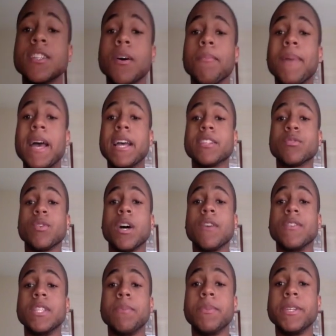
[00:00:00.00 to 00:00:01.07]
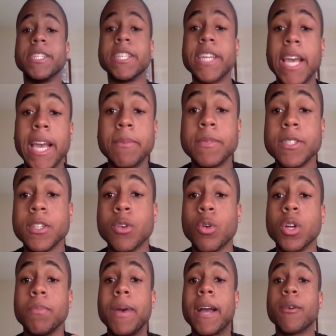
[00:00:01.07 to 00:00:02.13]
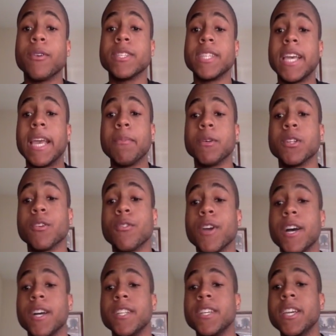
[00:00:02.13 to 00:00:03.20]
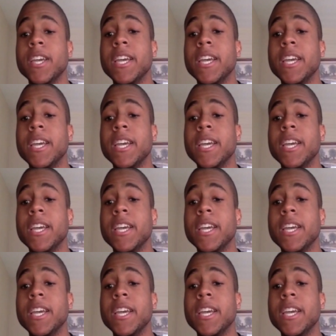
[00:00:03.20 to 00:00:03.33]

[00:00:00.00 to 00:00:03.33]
know Madden 12 in the mini games, the quarterback wasn't able to run.